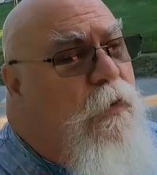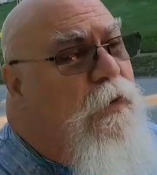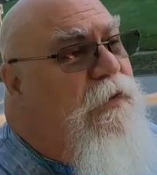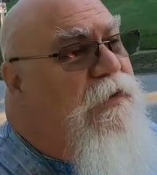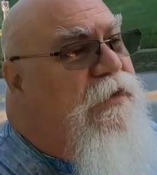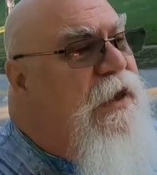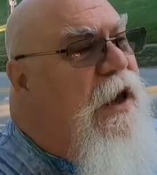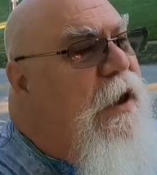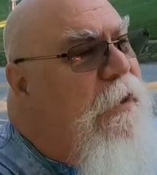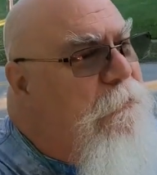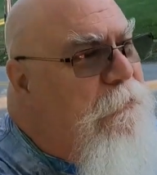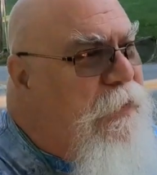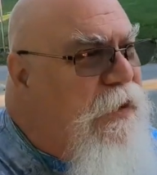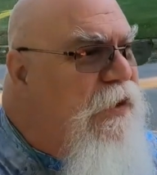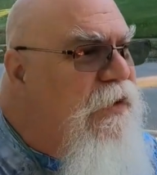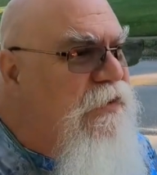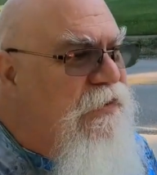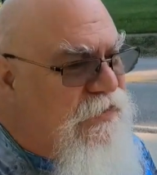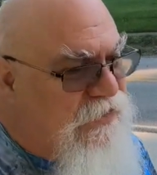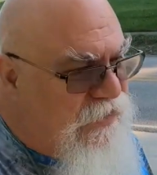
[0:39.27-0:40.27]
With that
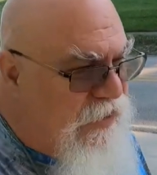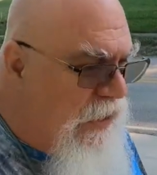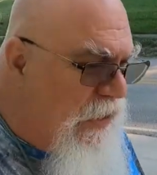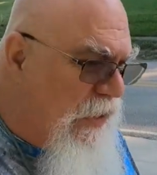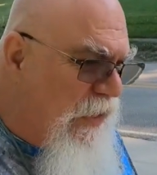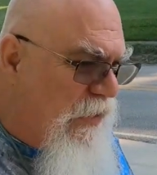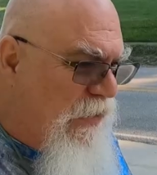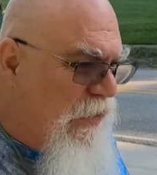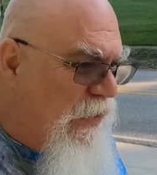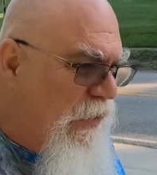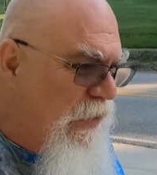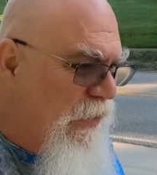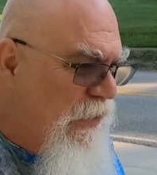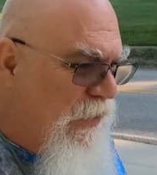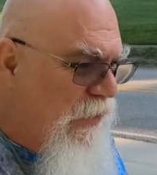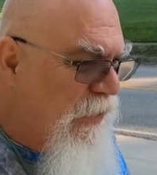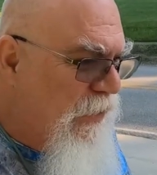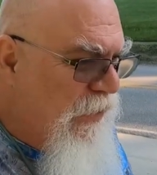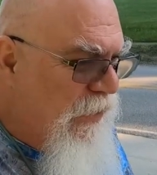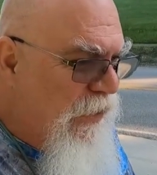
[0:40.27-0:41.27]
being said,
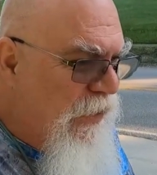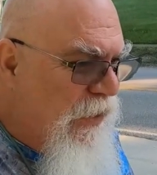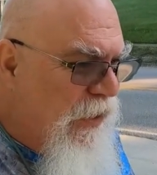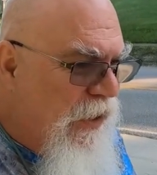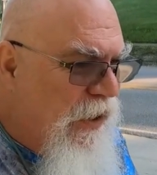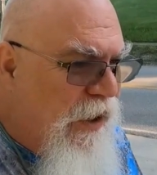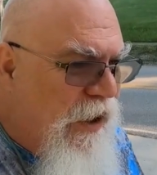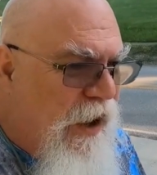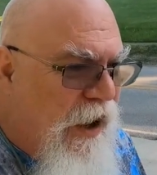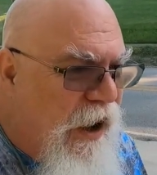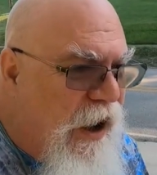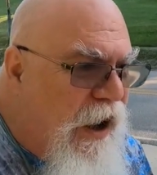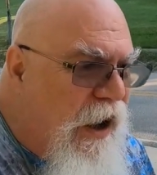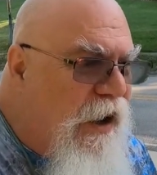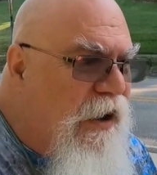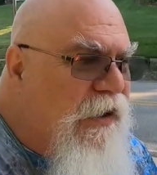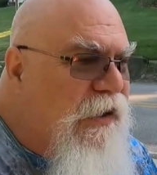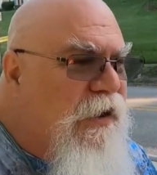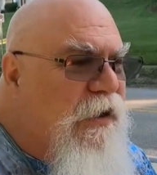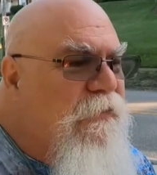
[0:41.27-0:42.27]

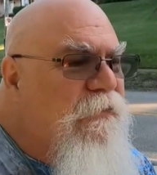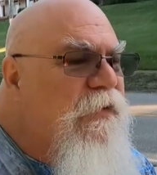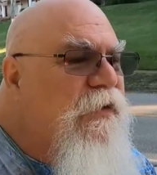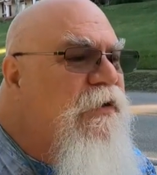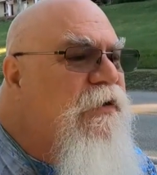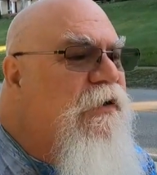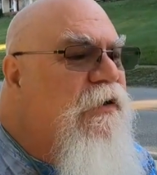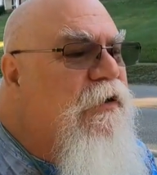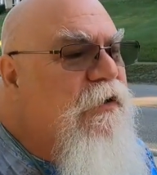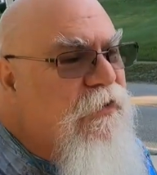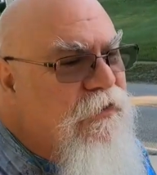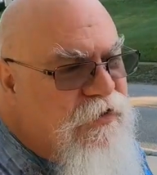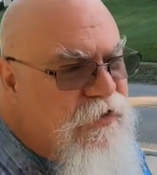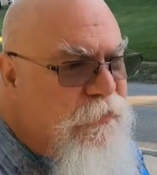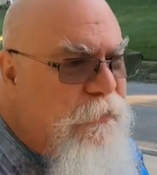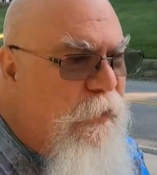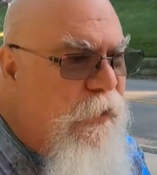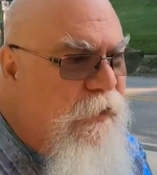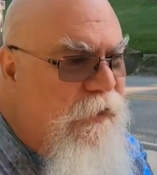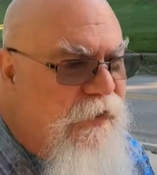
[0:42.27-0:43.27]
I'm giving Little
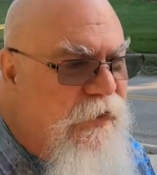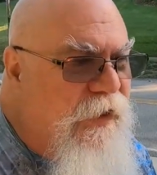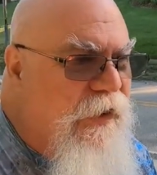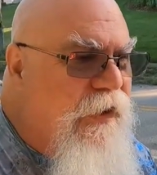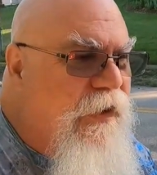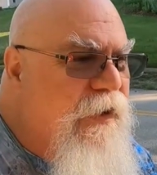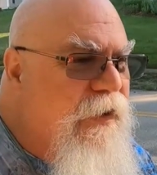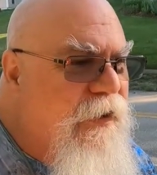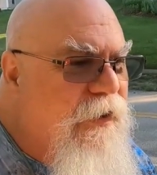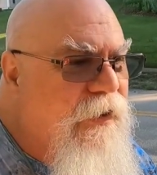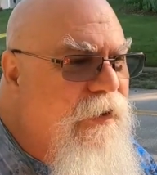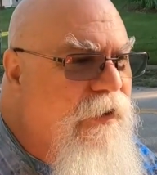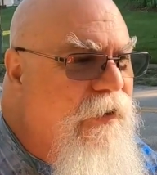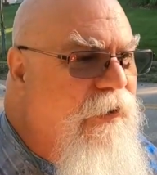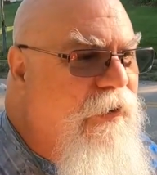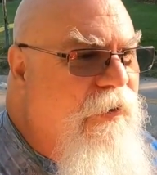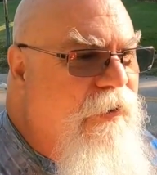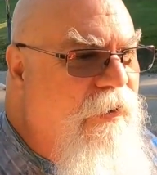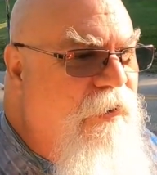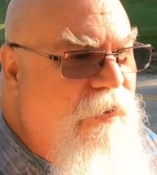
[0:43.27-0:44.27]
Sparky
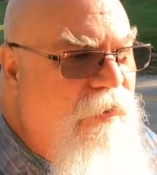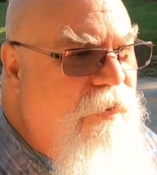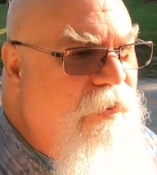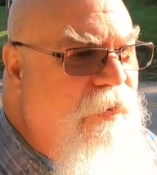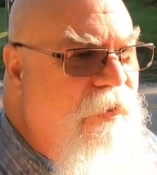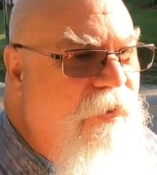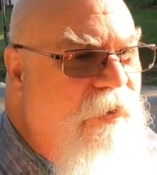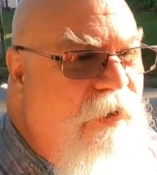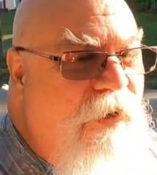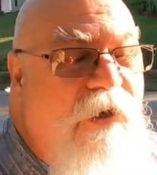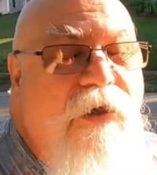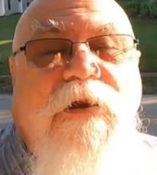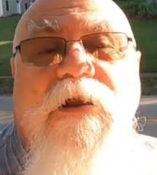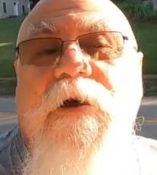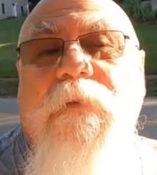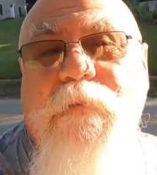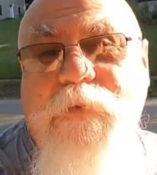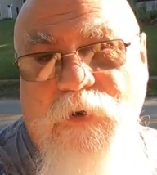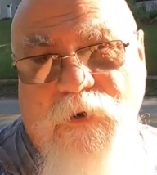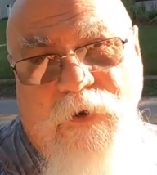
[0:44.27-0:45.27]
an
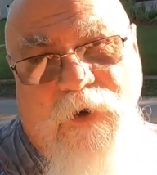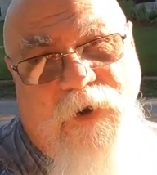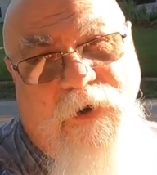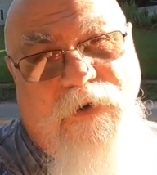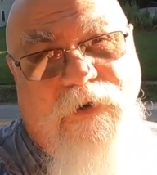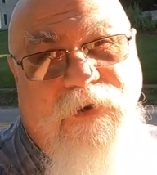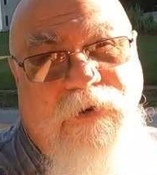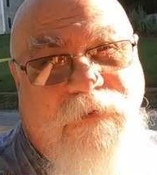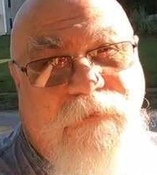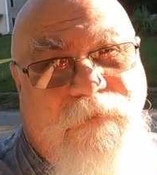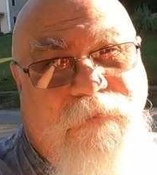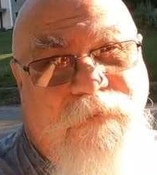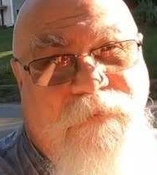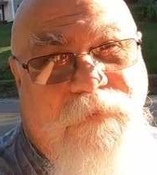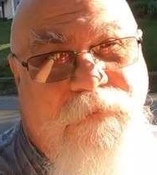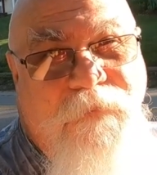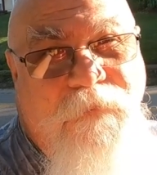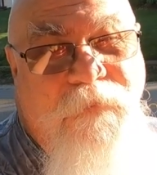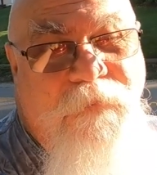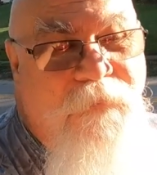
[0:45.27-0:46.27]
upgrade.
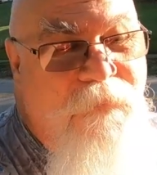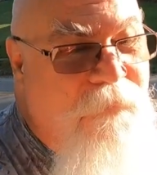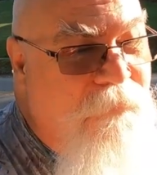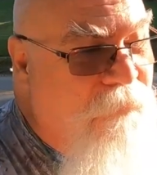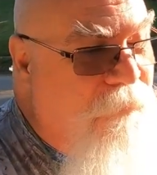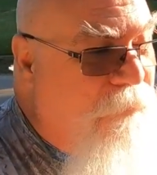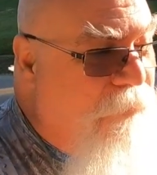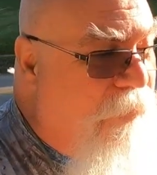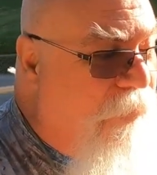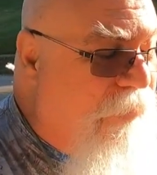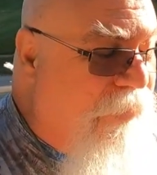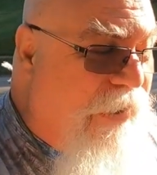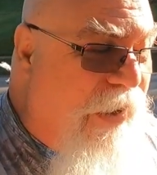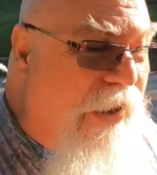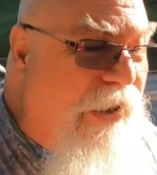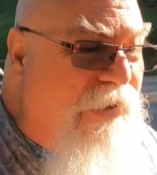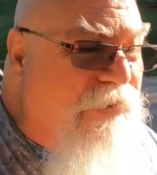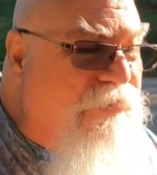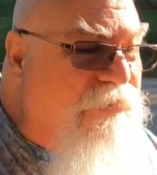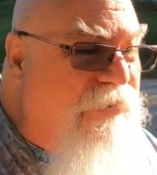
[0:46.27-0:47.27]

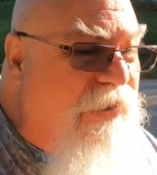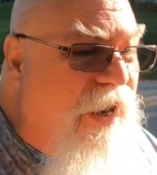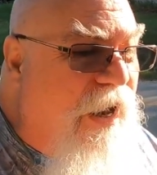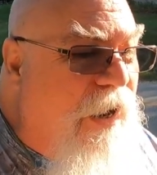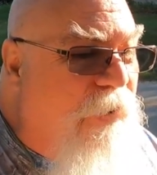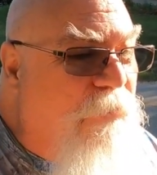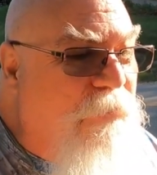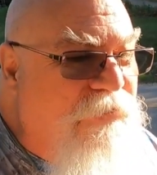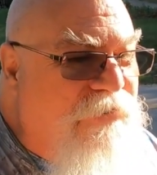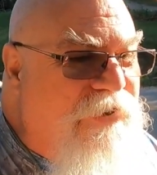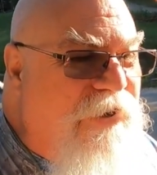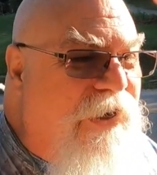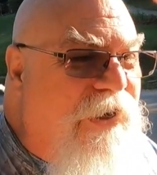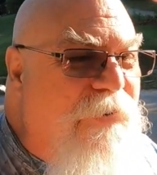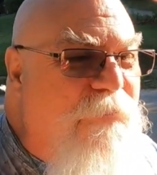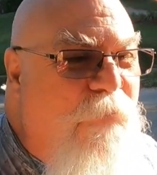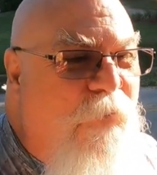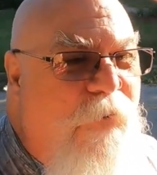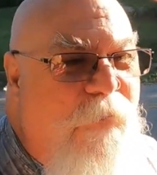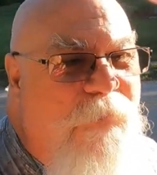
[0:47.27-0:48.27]
Guys, I will tell
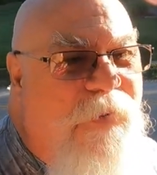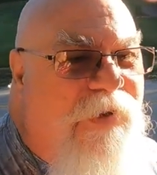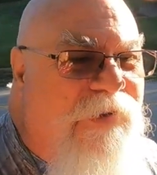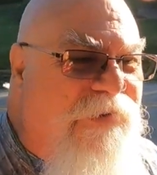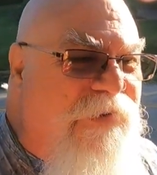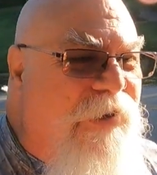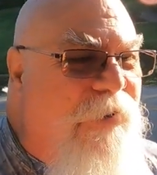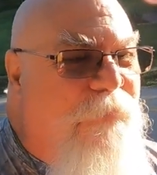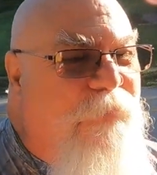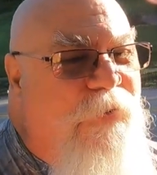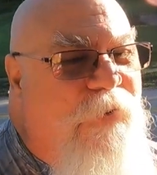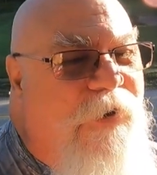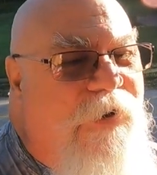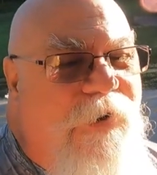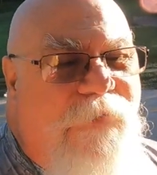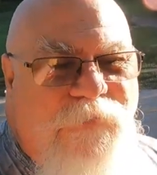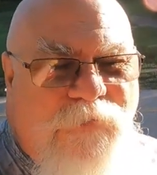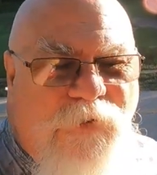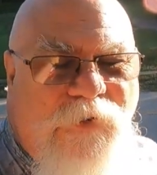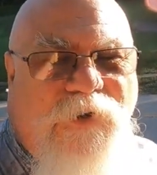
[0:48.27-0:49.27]
you more about the
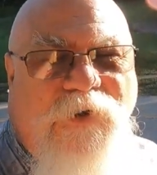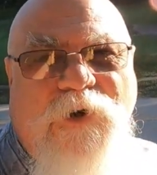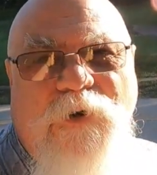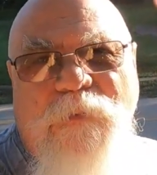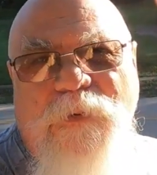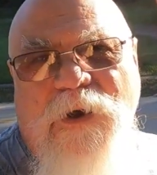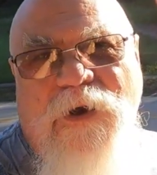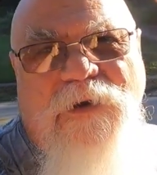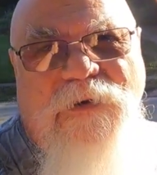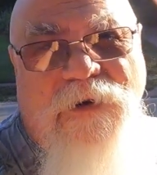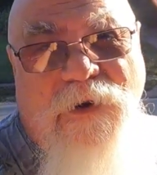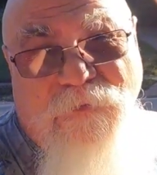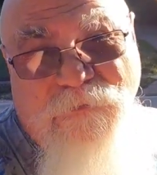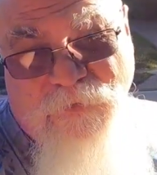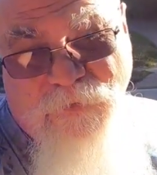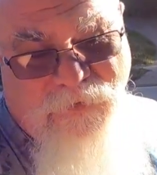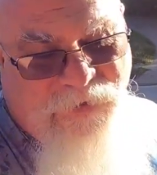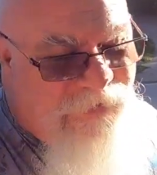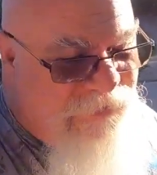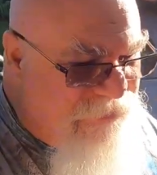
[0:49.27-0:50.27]
upgrade after a little bit,
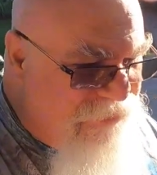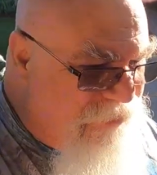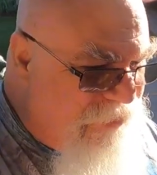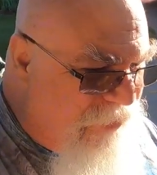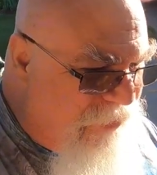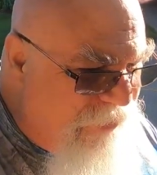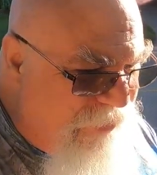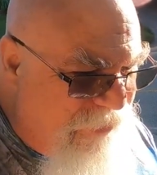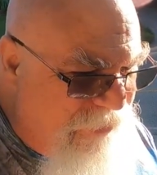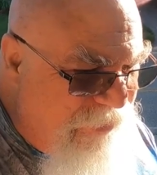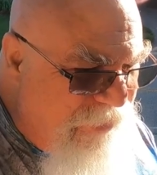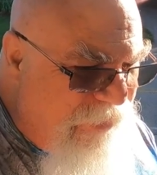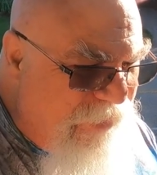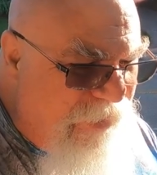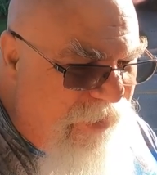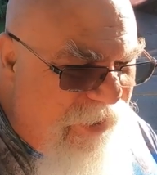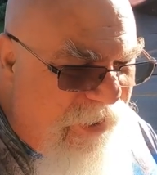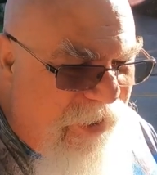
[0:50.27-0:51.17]
after it gets done.